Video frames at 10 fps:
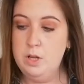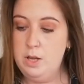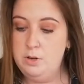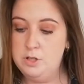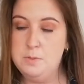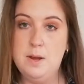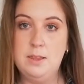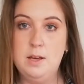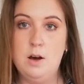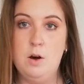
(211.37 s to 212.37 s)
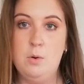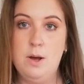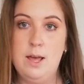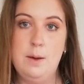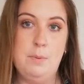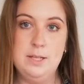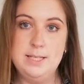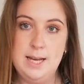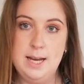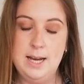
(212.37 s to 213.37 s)
you just make the hole, put the
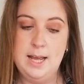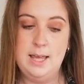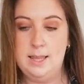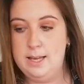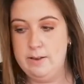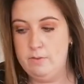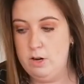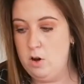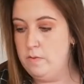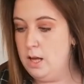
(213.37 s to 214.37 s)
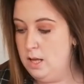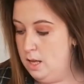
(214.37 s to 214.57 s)
seed in, and then cover it over.